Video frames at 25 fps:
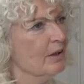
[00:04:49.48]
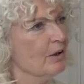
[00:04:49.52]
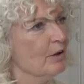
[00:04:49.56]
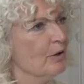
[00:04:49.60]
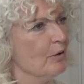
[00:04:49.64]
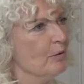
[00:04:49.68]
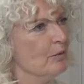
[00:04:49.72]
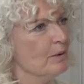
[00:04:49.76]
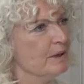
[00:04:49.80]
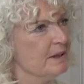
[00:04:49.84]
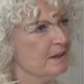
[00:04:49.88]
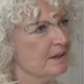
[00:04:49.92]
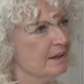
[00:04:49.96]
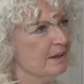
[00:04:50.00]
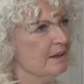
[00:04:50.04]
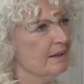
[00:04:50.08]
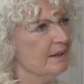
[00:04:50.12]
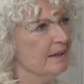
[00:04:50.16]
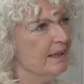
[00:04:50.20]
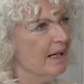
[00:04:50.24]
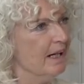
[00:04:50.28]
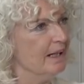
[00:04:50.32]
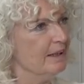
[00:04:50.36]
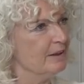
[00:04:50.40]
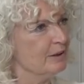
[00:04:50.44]
with
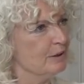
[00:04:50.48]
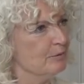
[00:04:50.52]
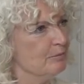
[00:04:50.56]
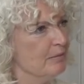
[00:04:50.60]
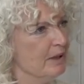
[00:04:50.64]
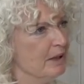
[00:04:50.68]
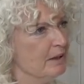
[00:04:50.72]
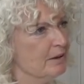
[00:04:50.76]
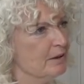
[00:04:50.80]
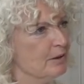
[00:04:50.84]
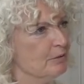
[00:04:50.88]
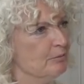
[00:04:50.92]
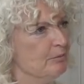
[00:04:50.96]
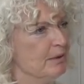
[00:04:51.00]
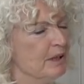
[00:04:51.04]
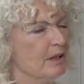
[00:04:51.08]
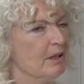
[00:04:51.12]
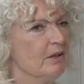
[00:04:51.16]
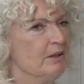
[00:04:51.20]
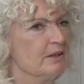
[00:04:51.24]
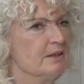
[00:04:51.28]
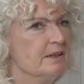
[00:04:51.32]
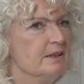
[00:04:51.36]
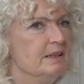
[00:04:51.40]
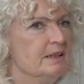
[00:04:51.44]
enlightenment,
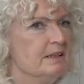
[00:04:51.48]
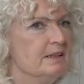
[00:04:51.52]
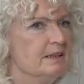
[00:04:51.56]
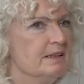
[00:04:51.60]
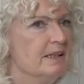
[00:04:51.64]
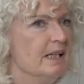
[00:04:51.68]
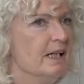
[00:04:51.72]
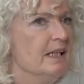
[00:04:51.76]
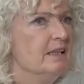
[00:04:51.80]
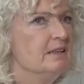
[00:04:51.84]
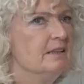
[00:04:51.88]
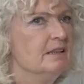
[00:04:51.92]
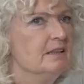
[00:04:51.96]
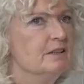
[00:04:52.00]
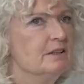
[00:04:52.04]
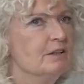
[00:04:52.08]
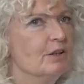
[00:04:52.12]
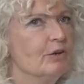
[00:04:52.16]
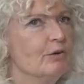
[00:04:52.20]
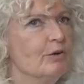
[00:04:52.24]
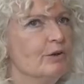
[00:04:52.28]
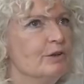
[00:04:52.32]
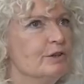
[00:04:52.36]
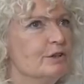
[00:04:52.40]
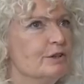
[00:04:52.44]
because these days it's
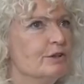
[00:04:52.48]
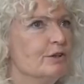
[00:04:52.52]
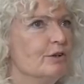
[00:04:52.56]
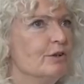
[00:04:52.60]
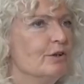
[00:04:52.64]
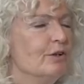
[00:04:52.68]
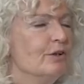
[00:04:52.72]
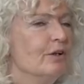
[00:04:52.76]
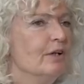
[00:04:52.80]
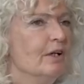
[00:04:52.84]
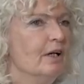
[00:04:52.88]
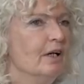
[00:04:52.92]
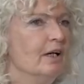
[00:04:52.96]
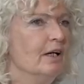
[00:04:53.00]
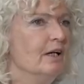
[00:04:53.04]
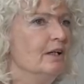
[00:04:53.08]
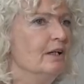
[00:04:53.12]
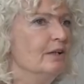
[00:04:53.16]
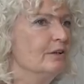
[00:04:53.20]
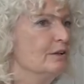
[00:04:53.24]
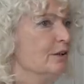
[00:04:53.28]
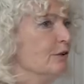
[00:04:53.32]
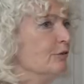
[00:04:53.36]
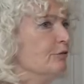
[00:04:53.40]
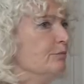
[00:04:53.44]
also a
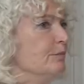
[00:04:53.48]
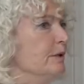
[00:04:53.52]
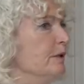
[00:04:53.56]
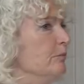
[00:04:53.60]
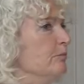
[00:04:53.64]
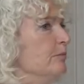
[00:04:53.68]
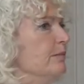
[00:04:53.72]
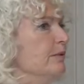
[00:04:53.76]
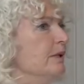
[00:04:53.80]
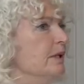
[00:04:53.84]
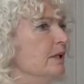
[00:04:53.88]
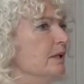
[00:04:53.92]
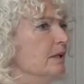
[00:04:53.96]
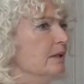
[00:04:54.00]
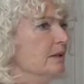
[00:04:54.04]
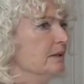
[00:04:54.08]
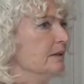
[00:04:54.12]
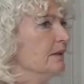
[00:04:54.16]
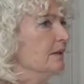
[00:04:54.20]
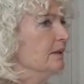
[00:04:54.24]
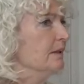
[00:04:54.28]
lot of people